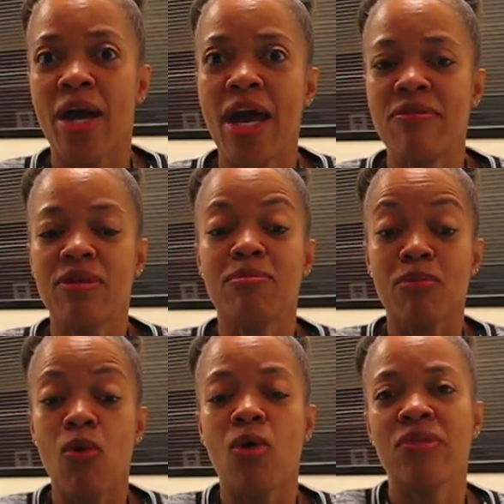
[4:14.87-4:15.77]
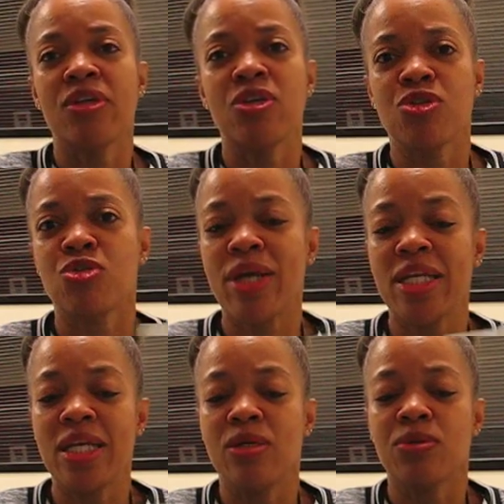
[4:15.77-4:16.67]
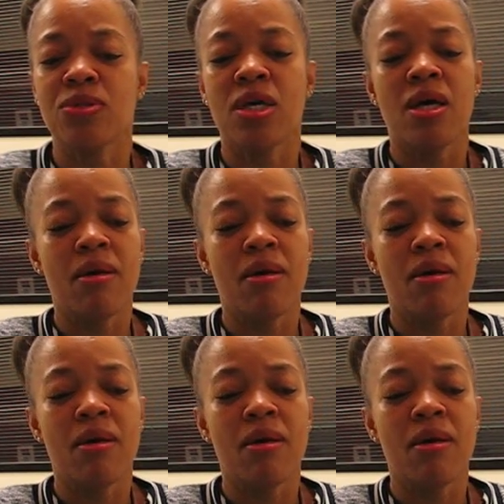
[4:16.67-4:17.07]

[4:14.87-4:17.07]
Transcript: have them more than your straight needles.